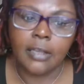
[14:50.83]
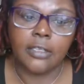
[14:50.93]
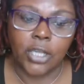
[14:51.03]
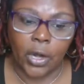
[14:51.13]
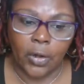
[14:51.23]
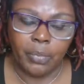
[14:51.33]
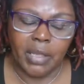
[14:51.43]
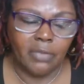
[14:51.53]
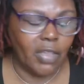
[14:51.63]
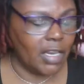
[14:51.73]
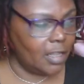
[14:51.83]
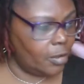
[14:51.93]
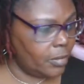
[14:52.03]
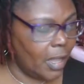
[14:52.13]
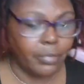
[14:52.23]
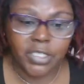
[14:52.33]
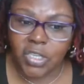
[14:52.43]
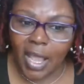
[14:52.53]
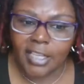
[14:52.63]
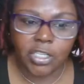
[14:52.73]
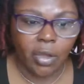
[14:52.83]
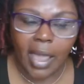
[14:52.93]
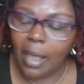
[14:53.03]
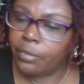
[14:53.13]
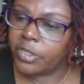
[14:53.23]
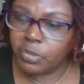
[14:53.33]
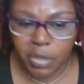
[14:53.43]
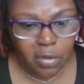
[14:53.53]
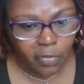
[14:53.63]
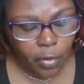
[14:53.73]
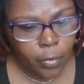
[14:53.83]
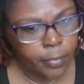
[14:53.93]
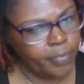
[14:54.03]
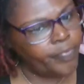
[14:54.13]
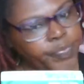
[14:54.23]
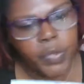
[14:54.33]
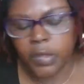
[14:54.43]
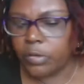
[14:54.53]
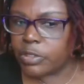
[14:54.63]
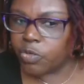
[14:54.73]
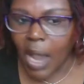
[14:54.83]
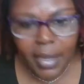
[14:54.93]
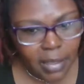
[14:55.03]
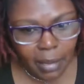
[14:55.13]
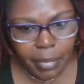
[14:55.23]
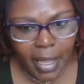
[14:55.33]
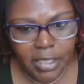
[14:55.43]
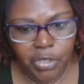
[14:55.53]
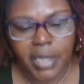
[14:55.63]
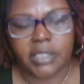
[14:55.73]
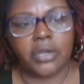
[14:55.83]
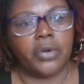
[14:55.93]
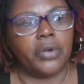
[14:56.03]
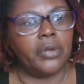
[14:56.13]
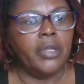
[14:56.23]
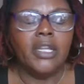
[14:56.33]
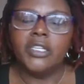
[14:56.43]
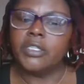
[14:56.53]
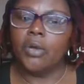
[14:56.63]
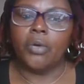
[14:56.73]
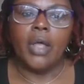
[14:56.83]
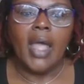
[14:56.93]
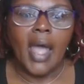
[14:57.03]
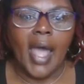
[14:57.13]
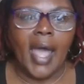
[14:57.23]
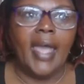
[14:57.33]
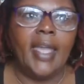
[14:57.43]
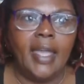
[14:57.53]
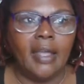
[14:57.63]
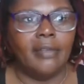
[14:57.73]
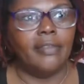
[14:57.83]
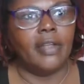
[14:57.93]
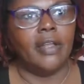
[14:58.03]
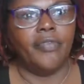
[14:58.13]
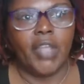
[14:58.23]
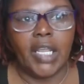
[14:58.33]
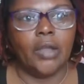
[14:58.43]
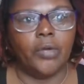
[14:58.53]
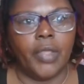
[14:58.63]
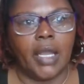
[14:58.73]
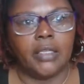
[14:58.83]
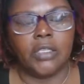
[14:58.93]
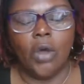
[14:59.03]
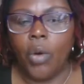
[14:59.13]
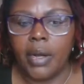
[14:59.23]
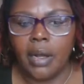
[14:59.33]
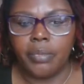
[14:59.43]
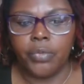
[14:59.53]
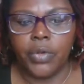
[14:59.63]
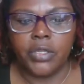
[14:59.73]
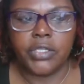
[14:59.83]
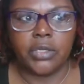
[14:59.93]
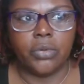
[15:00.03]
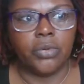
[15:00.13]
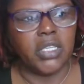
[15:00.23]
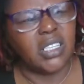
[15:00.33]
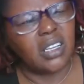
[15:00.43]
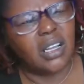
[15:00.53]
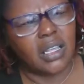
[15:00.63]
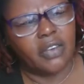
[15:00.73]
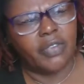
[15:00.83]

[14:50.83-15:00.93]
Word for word: Derby video. That was nice. Your hat was beautiful, and you was rocking that black dress, girl. So I have a video that is going up real soon. It's a cooking